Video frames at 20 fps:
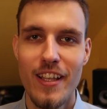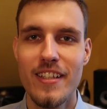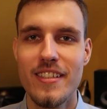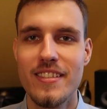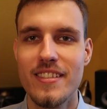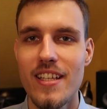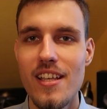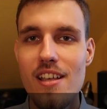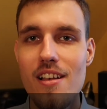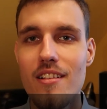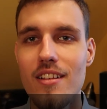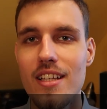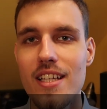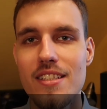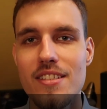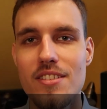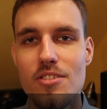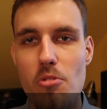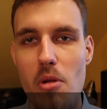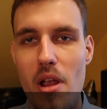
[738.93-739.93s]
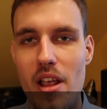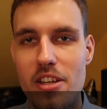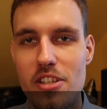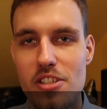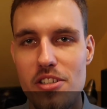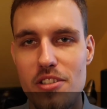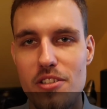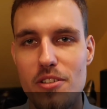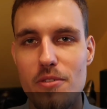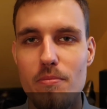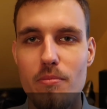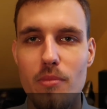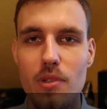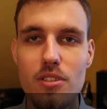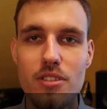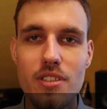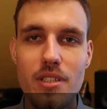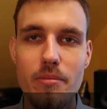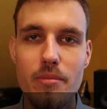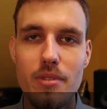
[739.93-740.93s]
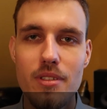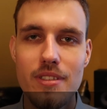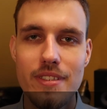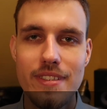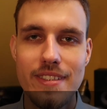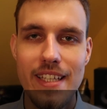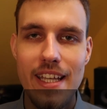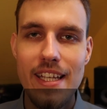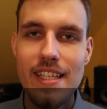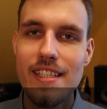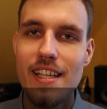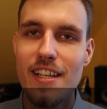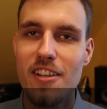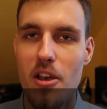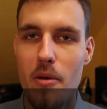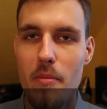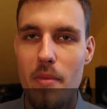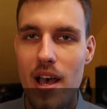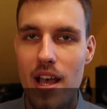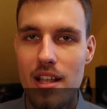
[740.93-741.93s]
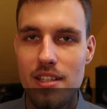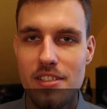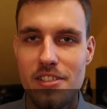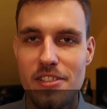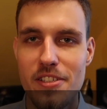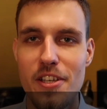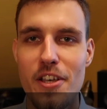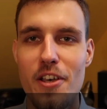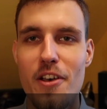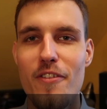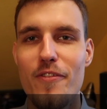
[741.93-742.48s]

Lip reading: single instruction multiple data commands